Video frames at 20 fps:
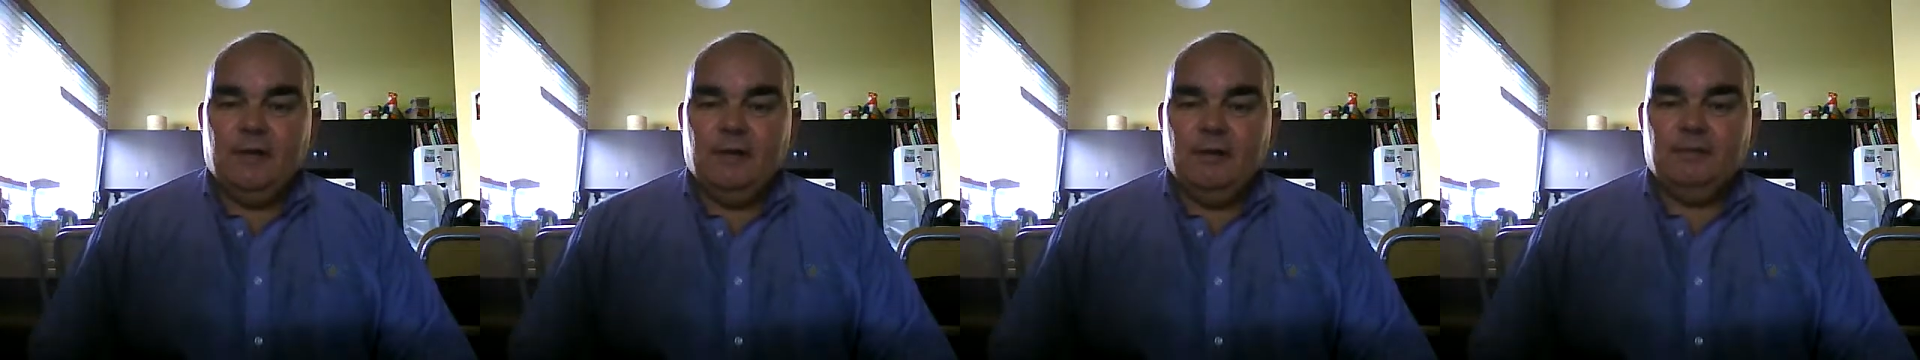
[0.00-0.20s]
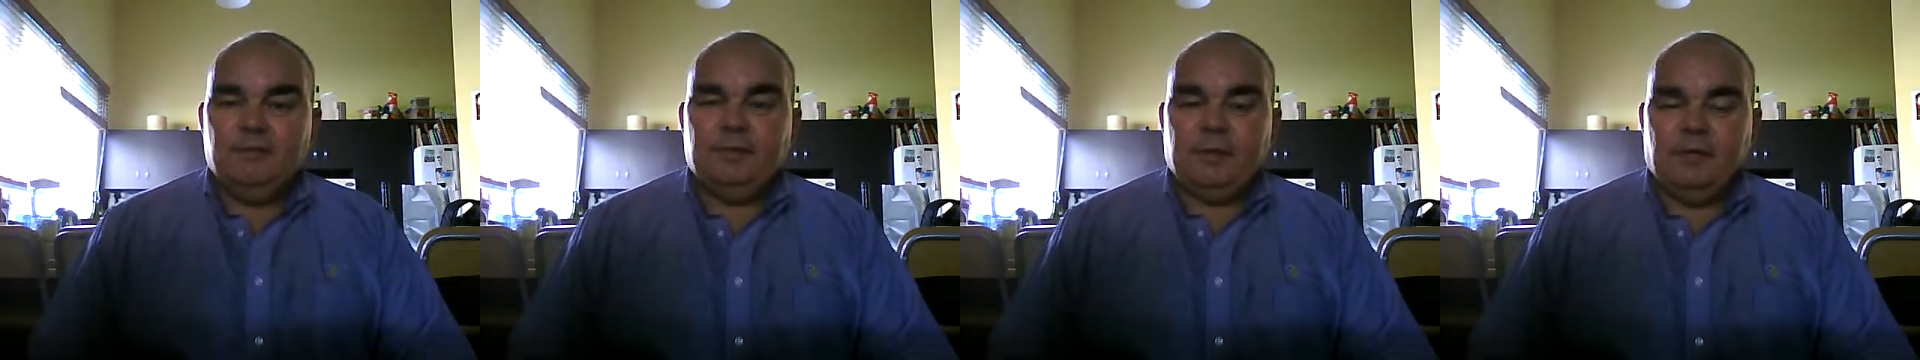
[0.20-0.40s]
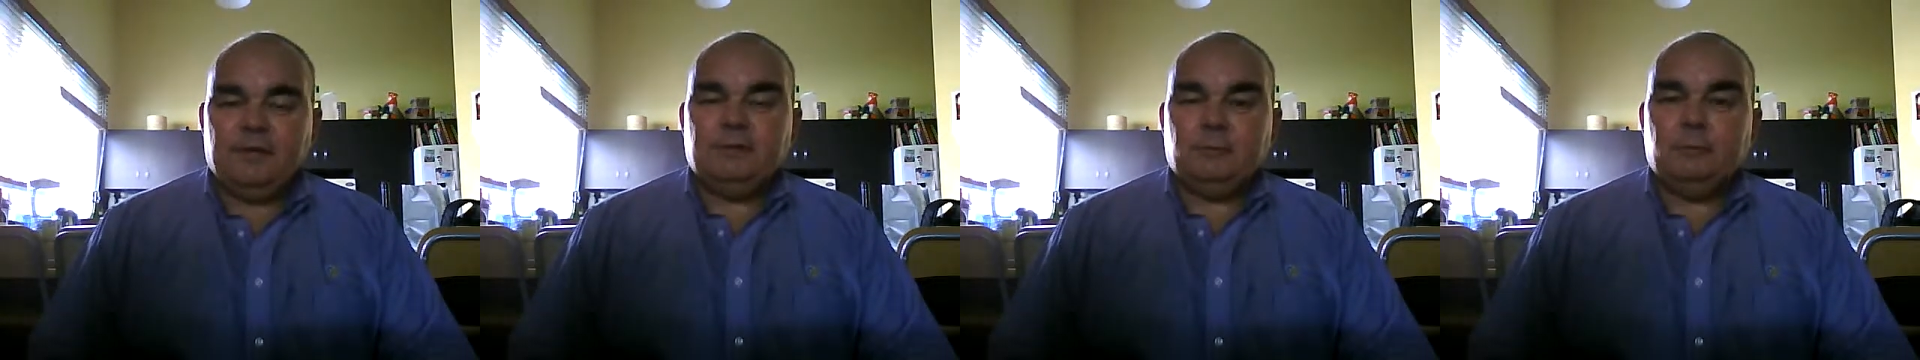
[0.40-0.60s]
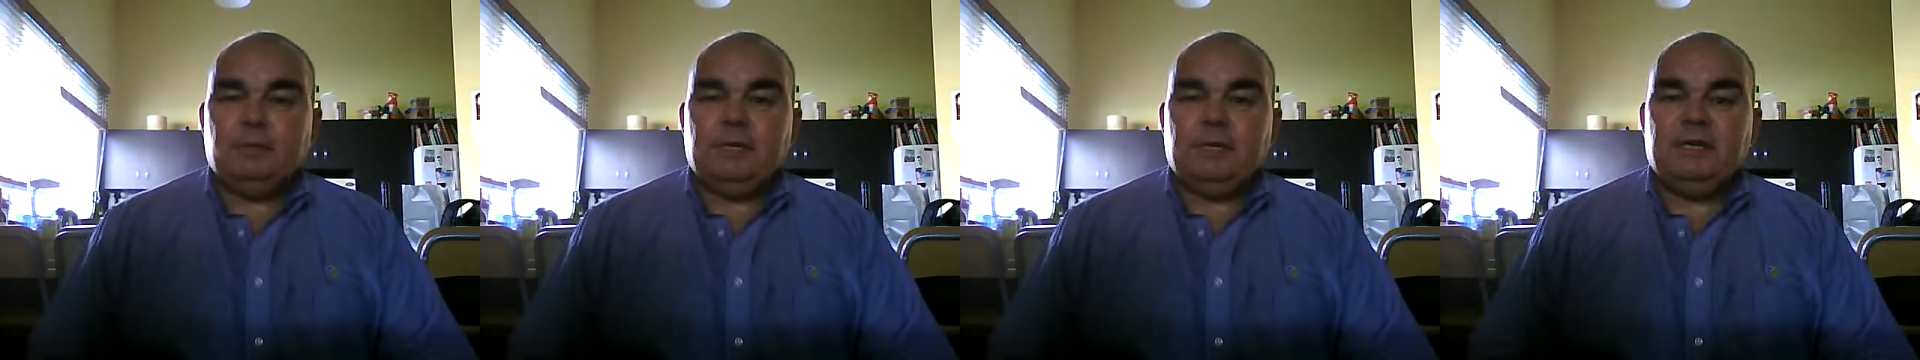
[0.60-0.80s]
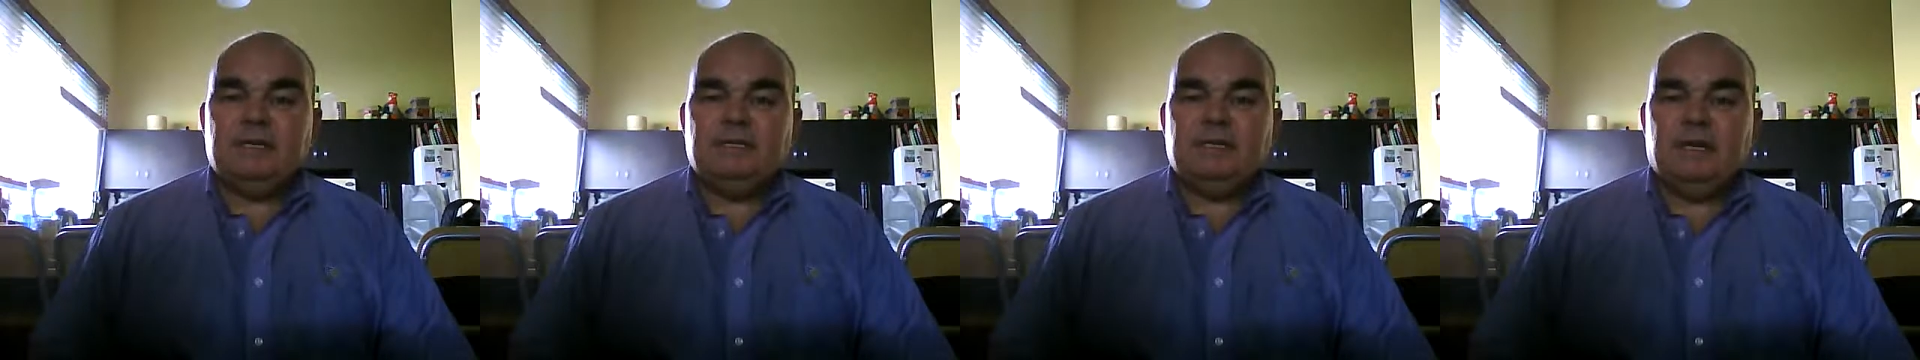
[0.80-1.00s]
of the
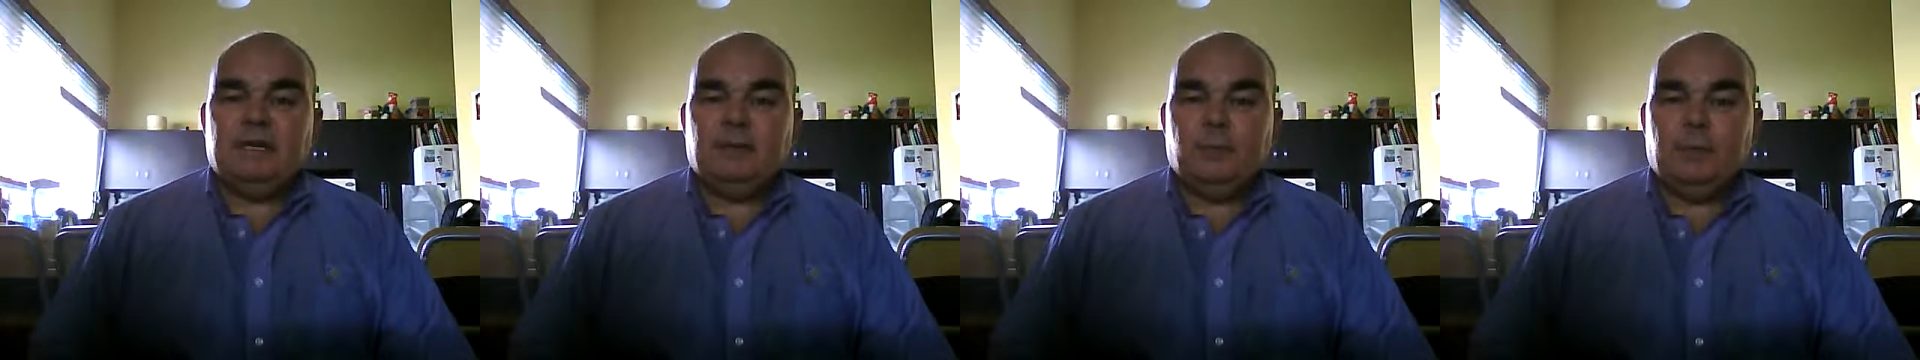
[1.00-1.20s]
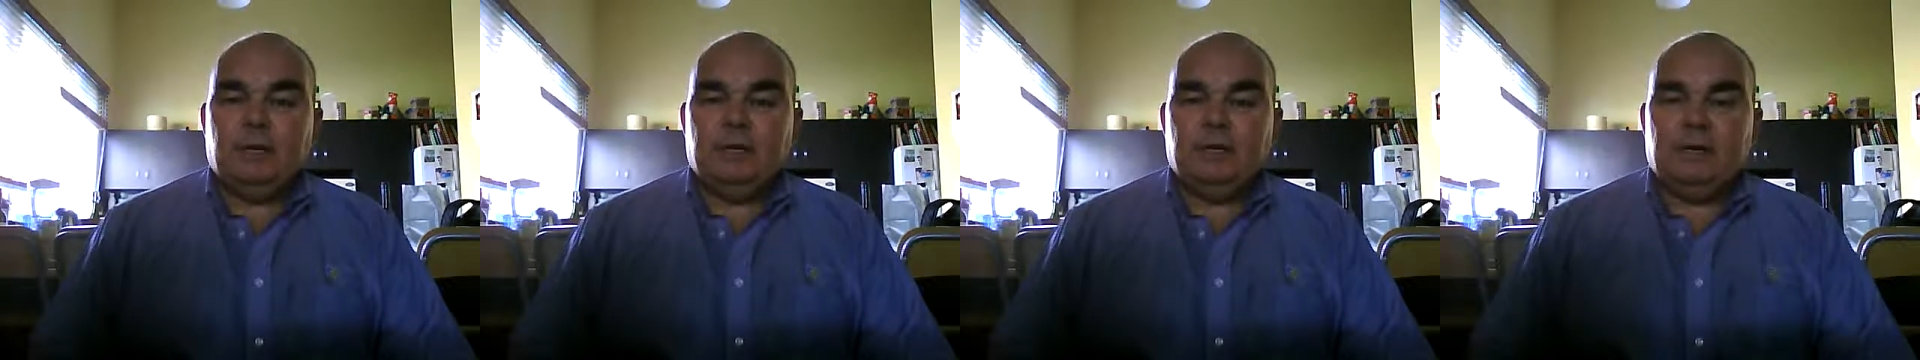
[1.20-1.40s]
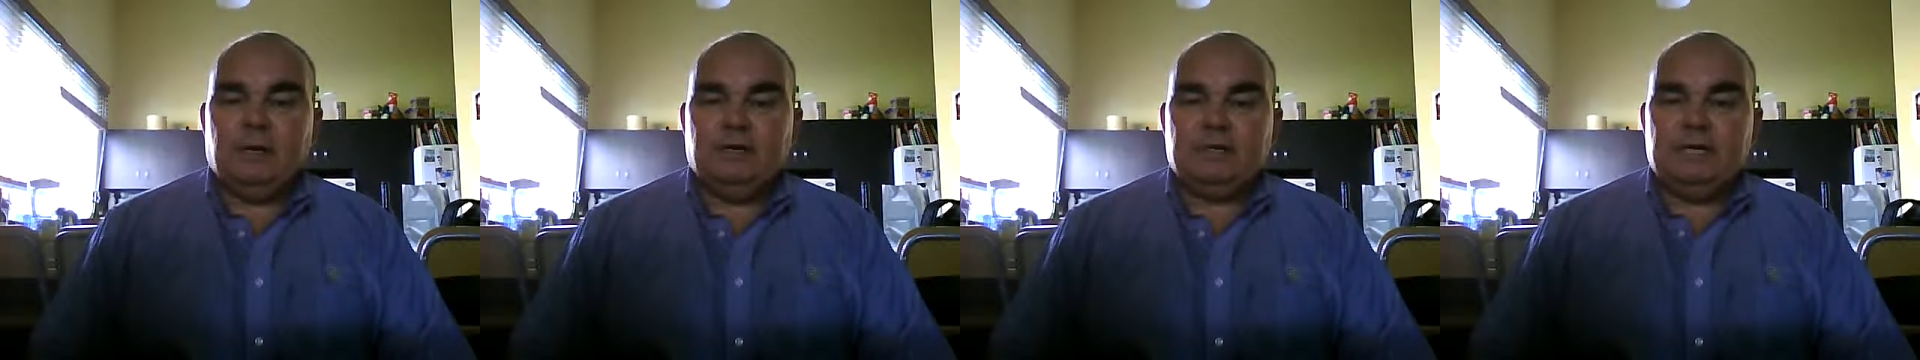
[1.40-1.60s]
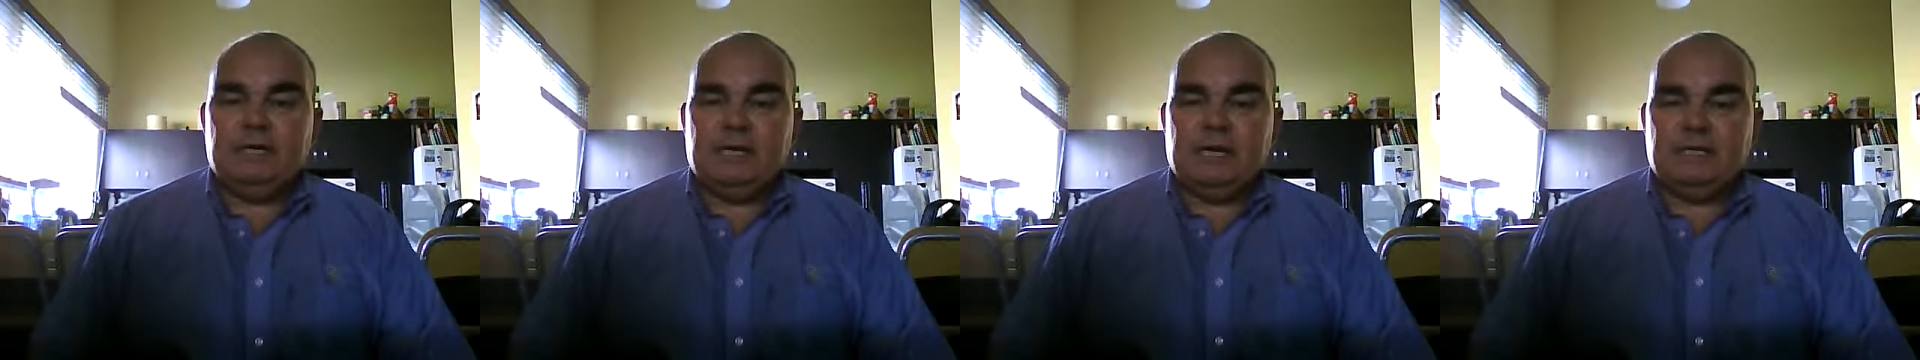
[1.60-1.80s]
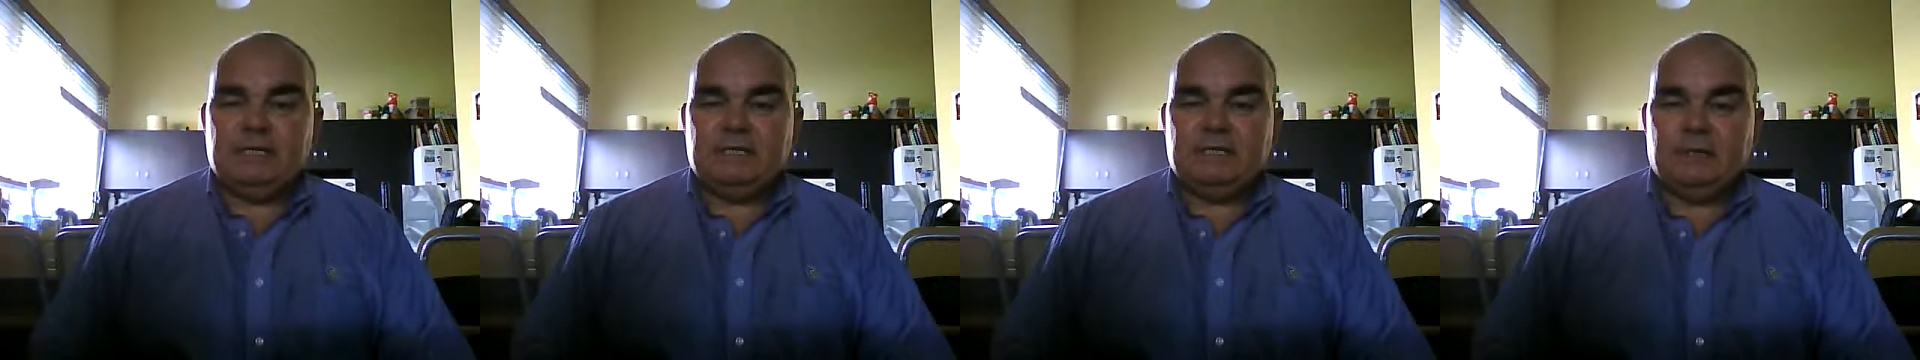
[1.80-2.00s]
actual tasting that we conducted
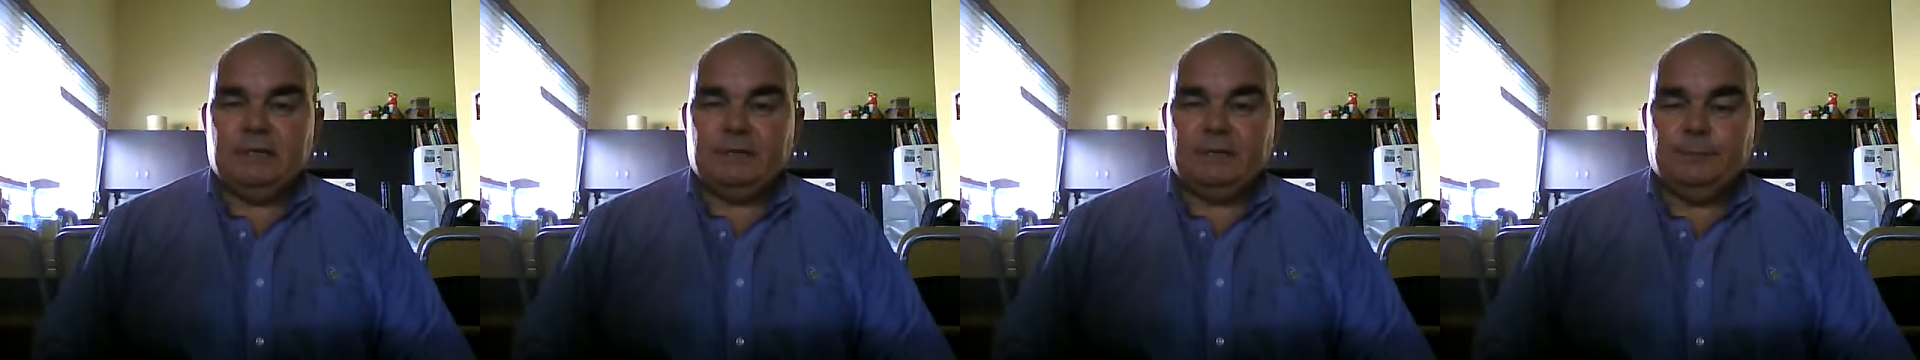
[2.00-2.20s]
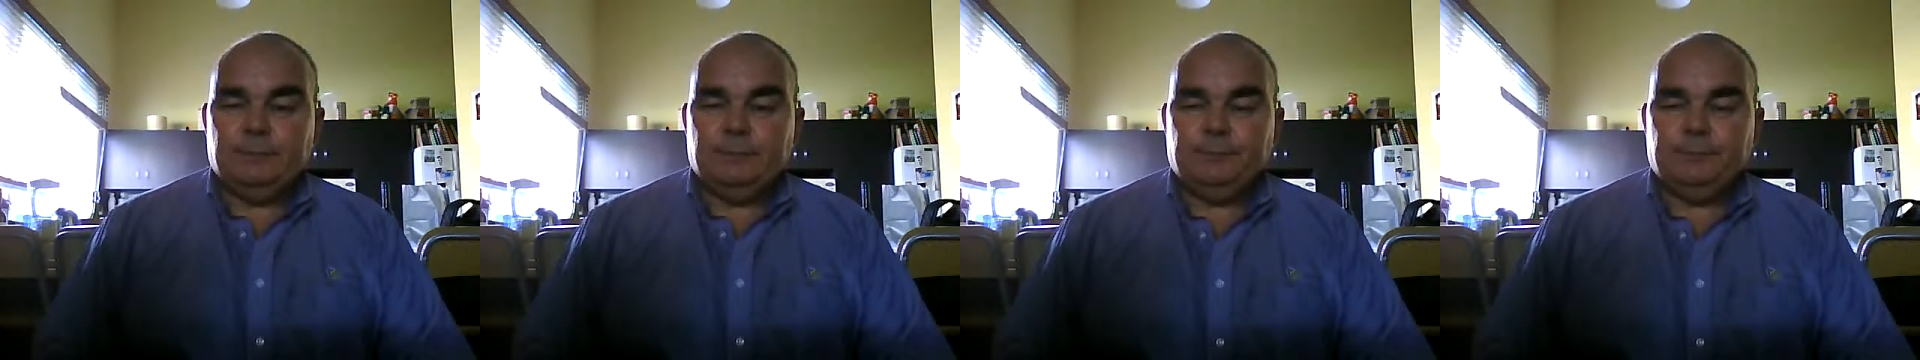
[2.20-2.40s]
yesterday.